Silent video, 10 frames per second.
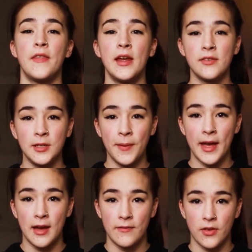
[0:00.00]
The next tip I
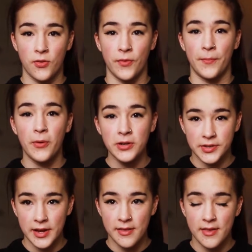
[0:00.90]
have is for
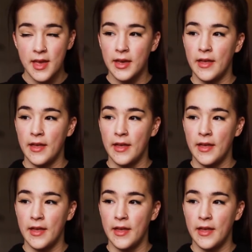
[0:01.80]
portraits,